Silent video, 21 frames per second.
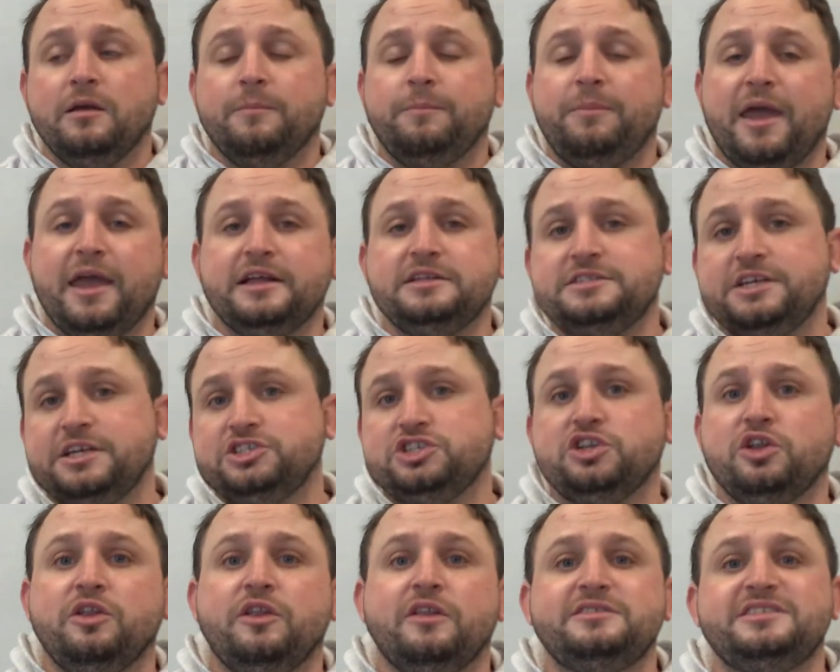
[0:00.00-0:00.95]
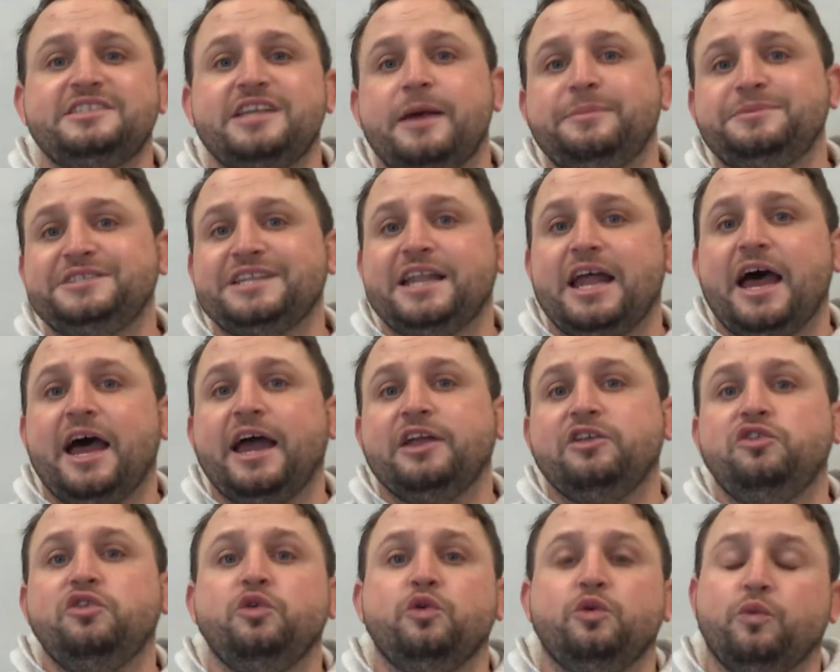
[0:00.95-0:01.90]
Pay attention to the steps that I
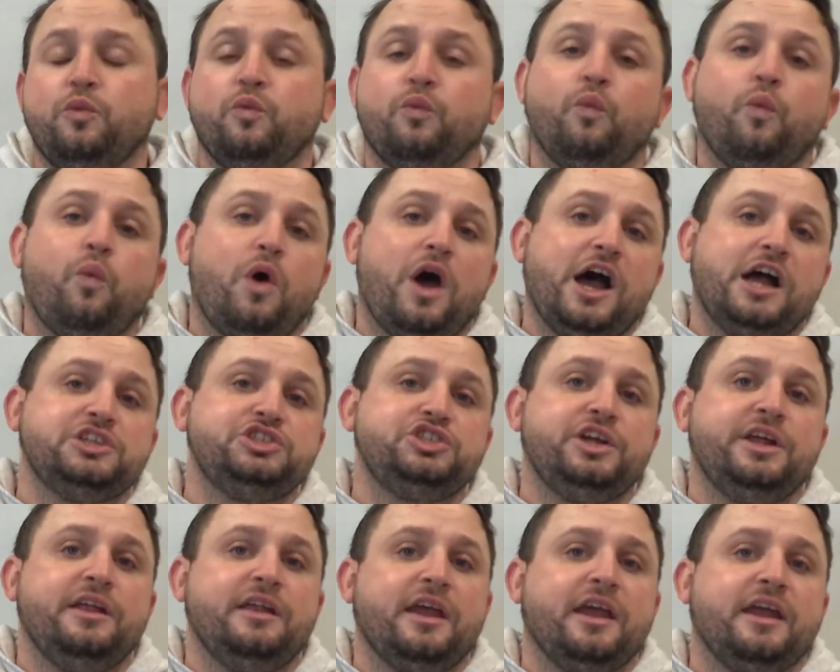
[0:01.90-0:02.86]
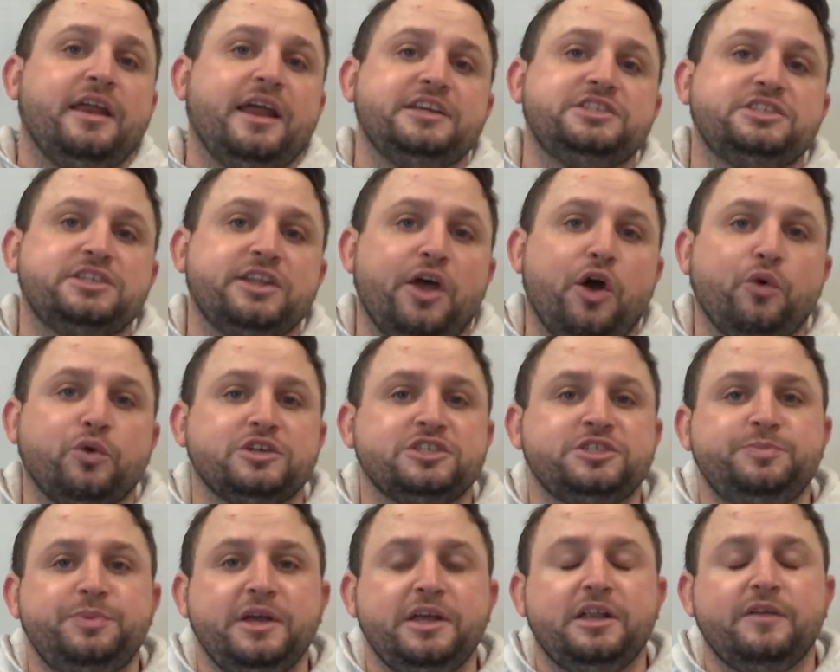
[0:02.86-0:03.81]
do. Watch it in a slower
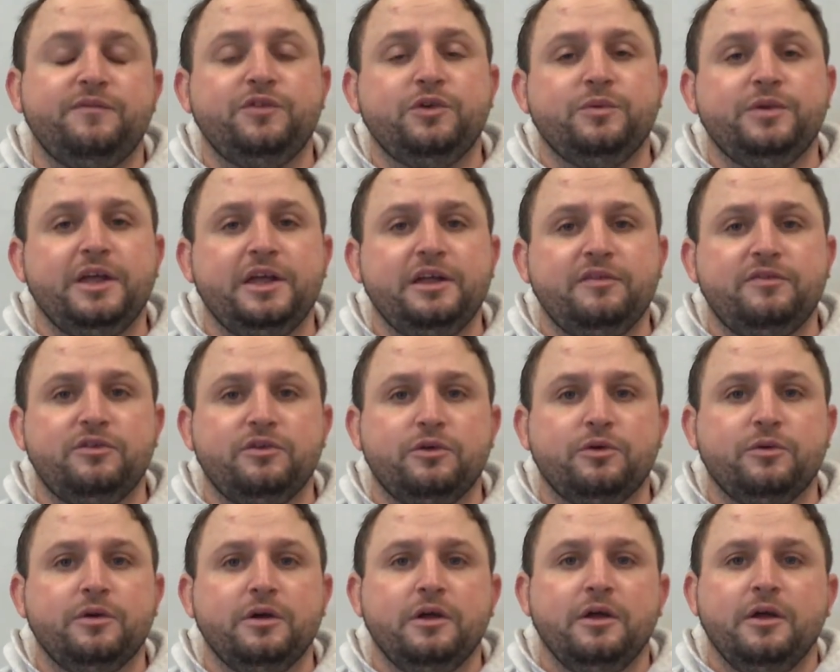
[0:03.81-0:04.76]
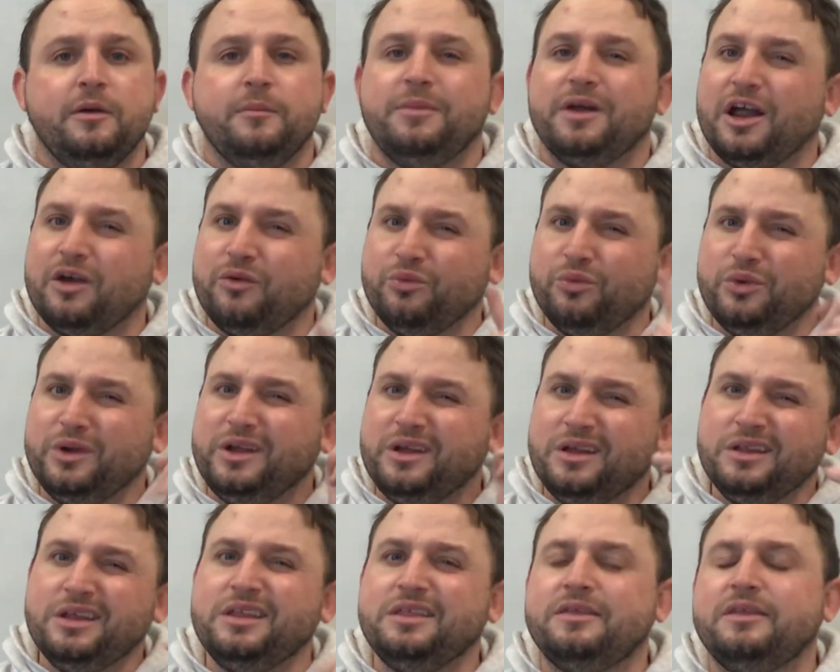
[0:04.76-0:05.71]
speed if you need to. But I
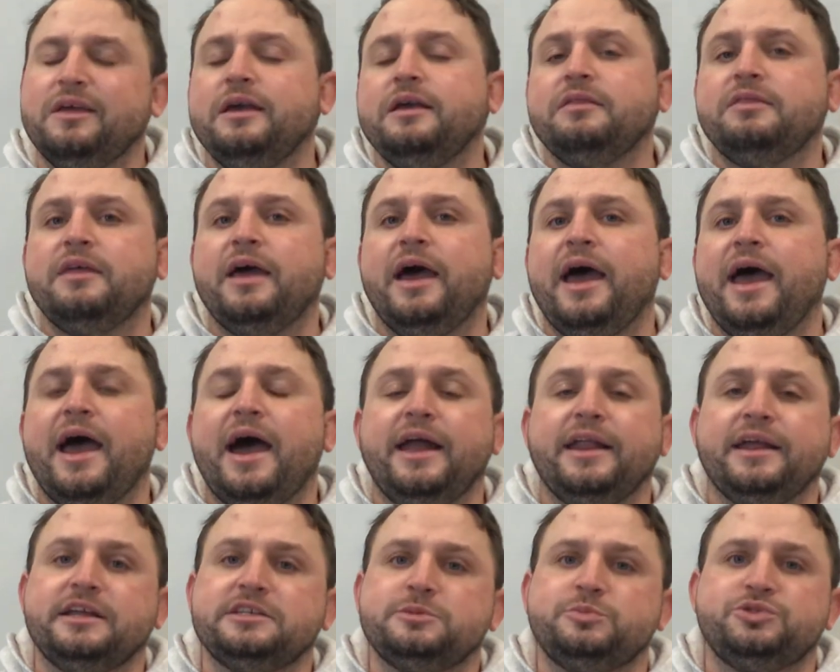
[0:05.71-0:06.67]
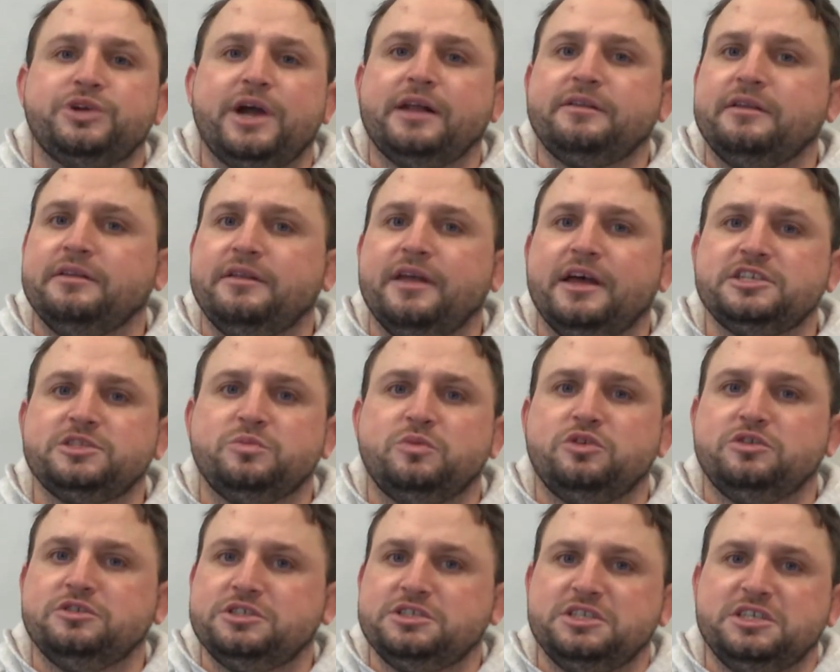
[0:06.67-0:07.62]
really think that adding and subtracting
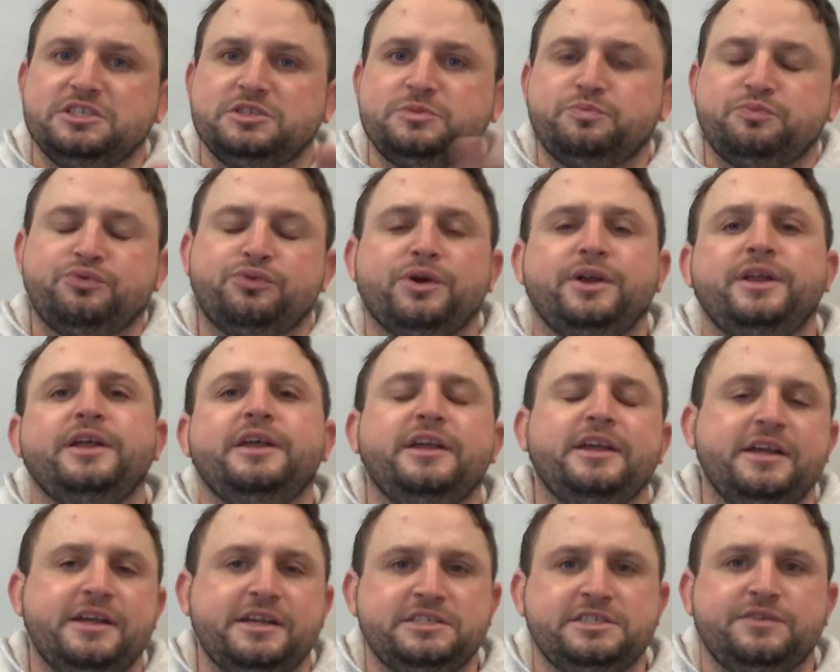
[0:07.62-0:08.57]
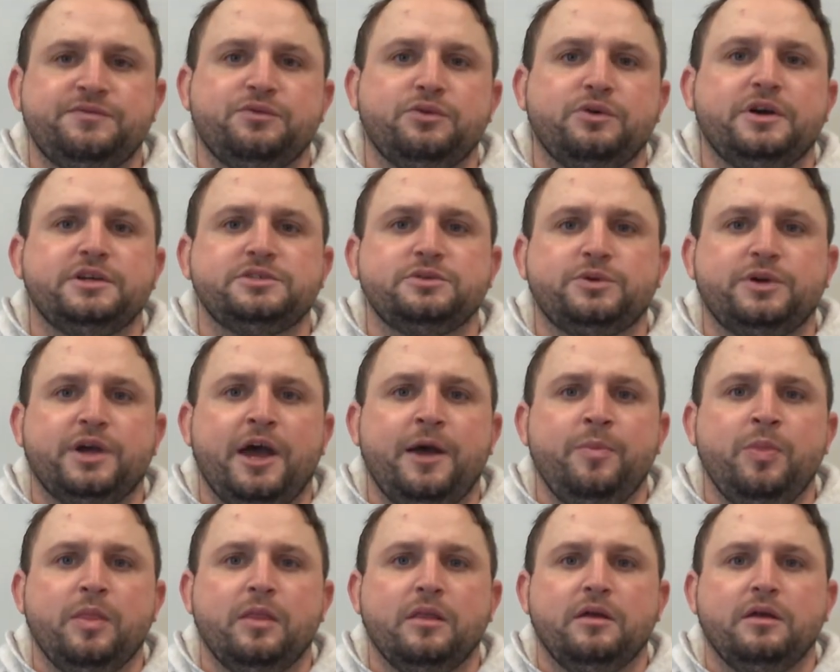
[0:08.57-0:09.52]
decimals is pretty easy for us,
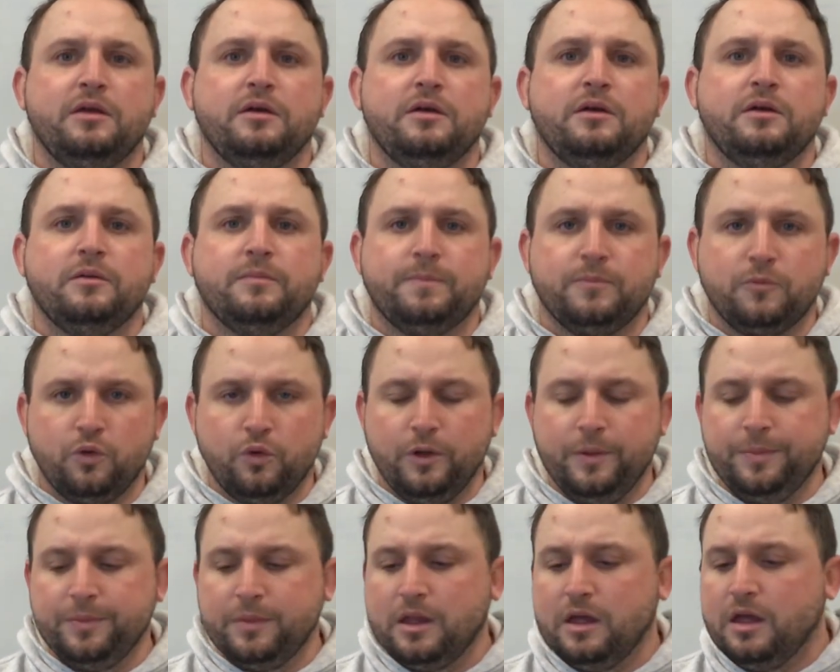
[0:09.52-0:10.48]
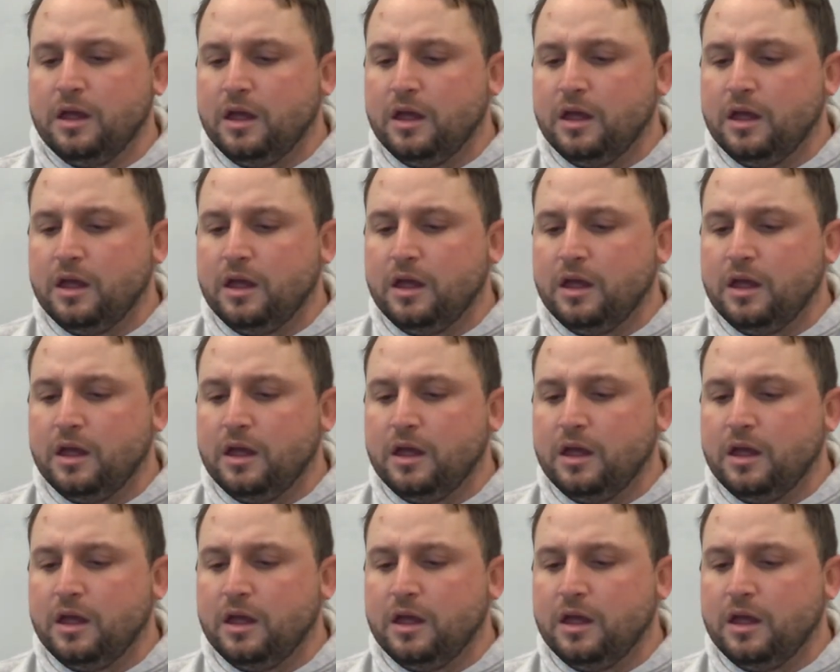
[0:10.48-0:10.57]
okay? Cool?